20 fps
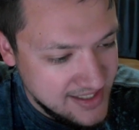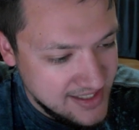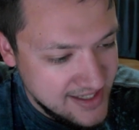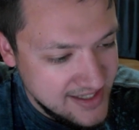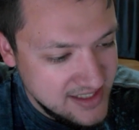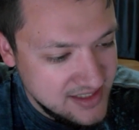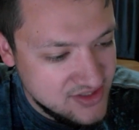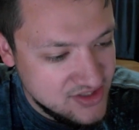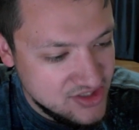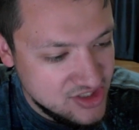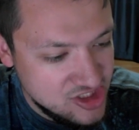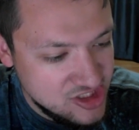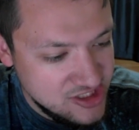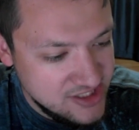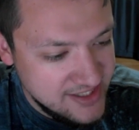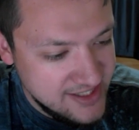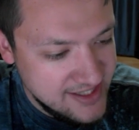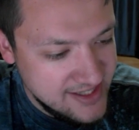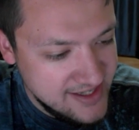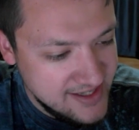
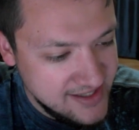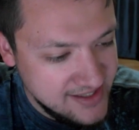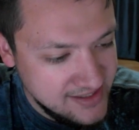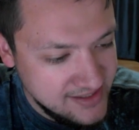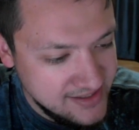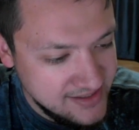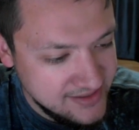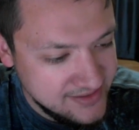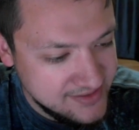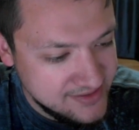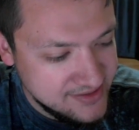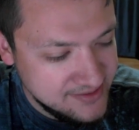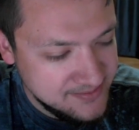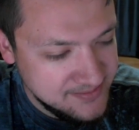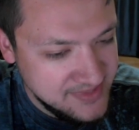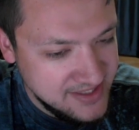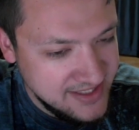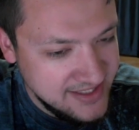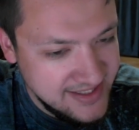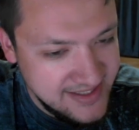SGA to
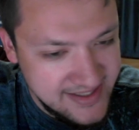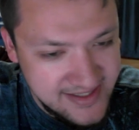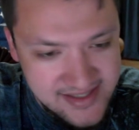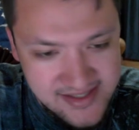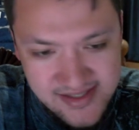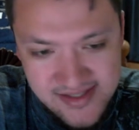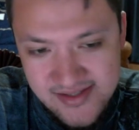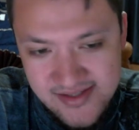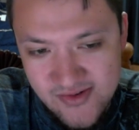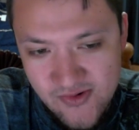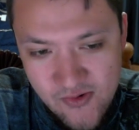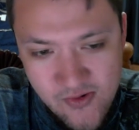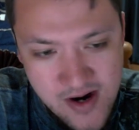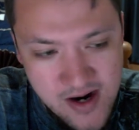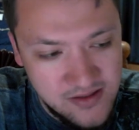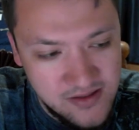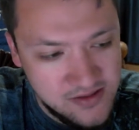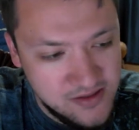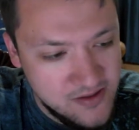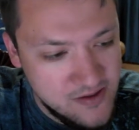me is the
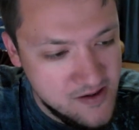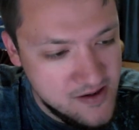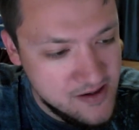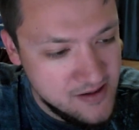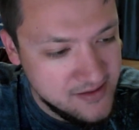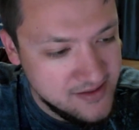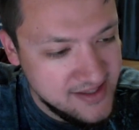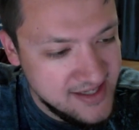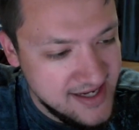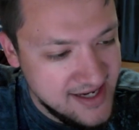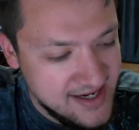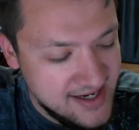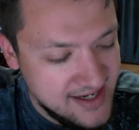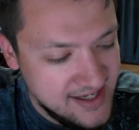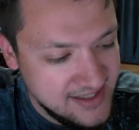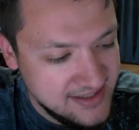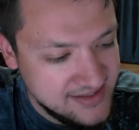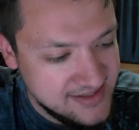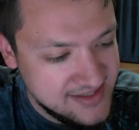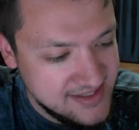wild card,
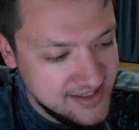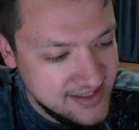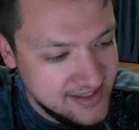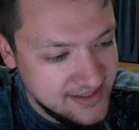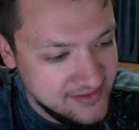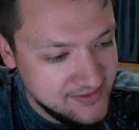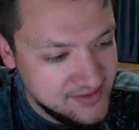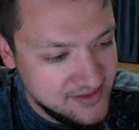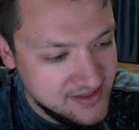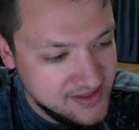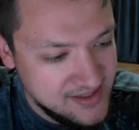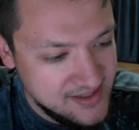I'd say.